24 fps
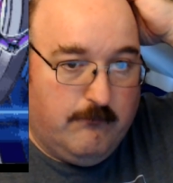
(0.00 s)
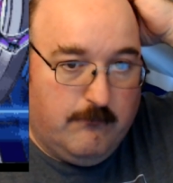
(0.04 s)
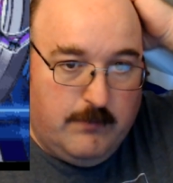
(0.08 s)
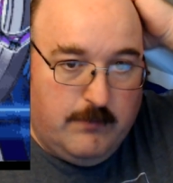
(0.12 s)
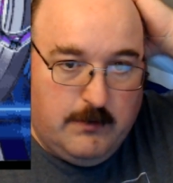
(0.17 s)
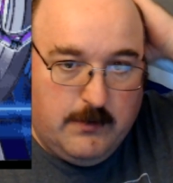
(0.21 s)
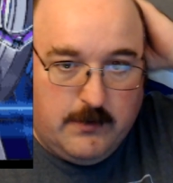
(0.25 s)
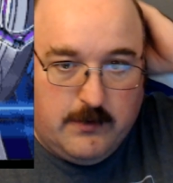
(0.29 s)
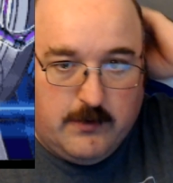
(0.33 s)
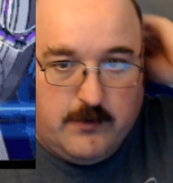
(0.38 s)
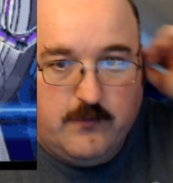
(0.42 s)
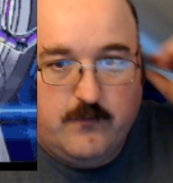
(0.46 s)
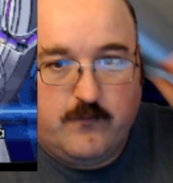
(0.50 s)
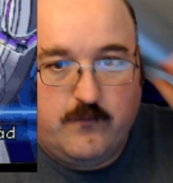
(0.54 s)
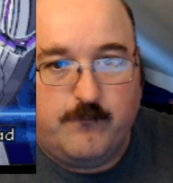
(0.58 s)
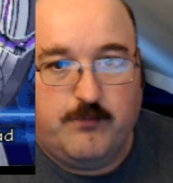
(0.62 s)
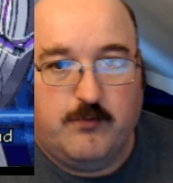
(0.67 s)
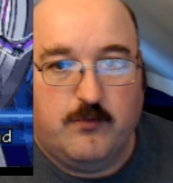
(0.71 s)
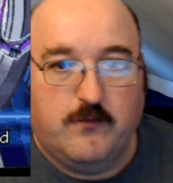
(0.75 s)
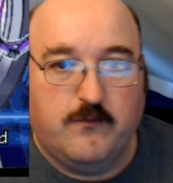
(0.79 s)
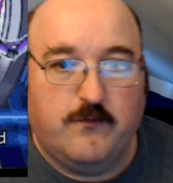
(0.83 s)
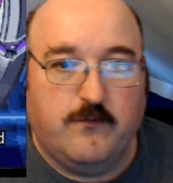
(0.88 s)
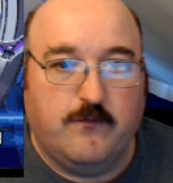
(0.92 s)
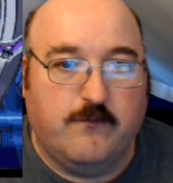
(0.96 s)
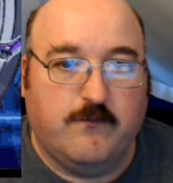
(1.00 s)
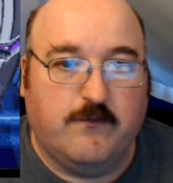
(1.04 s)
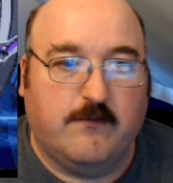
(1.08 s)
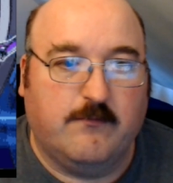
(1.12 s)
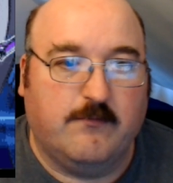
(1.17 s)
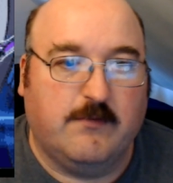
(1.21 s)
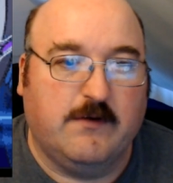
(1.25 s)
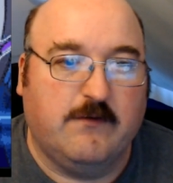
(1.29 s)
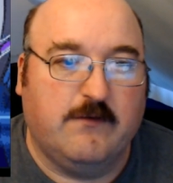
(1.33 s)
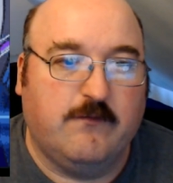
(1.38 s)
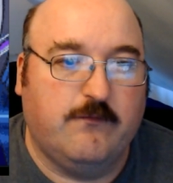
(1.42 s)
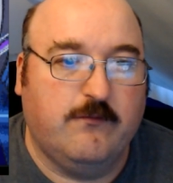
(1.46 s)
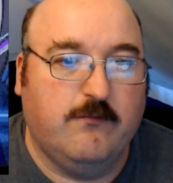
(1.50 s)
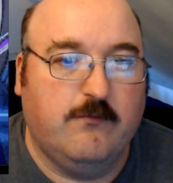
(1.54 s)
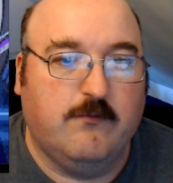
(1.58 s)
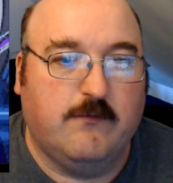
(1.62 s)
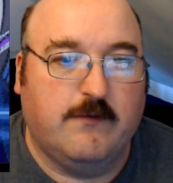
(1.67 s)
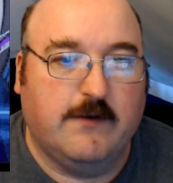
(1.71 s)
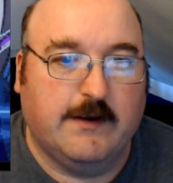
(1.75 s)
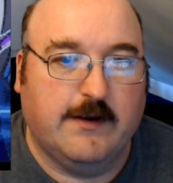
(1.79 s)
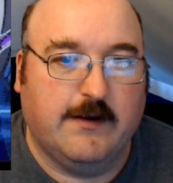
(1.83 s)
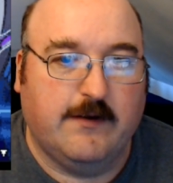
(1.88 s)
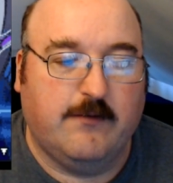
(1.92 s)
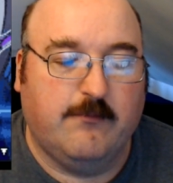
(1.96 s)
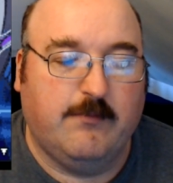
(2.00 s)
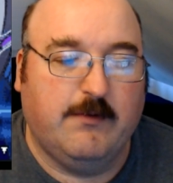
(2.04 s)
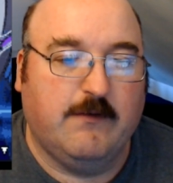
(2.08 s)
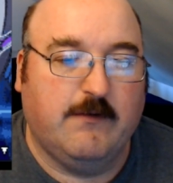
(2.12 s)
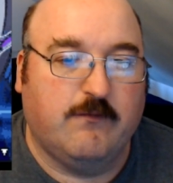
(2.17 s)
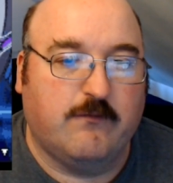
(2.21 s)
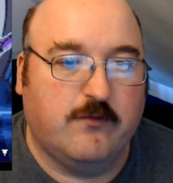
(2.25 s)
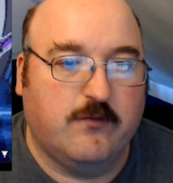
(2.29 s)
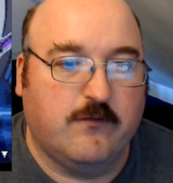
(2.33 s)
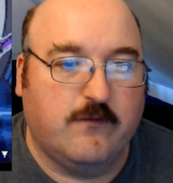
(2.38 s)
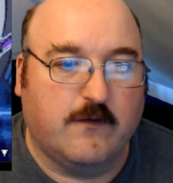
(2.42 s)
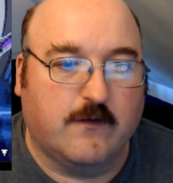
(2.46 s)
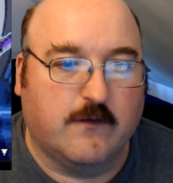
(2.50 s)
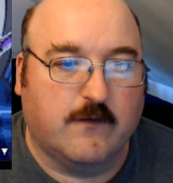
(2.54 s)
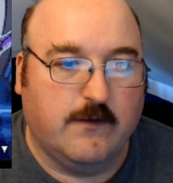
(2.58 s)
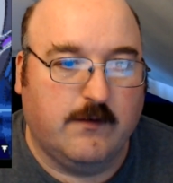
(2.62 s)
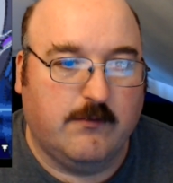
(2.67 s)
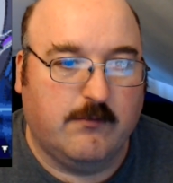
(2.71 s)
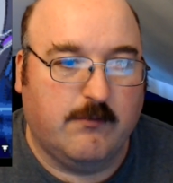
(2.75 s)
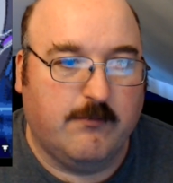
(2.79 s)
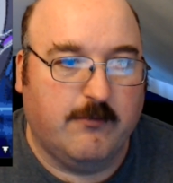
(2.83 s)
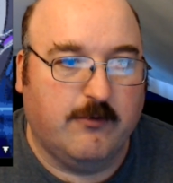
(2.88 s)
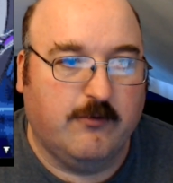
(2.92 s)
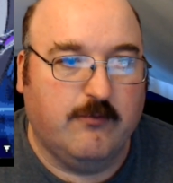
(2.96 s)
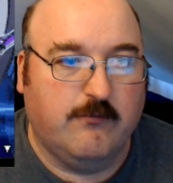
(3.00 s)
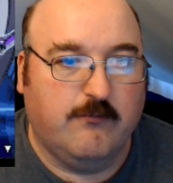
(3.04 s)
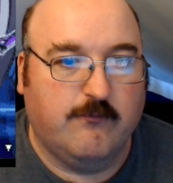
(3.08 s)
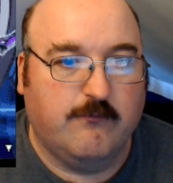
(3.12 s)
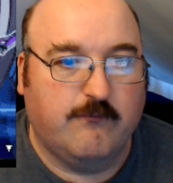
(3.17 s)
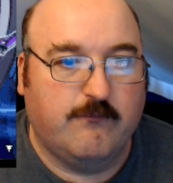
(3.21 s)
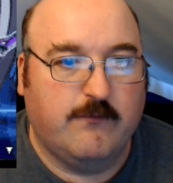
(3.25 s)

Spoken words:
Large portions of my suit had to be surgically removed,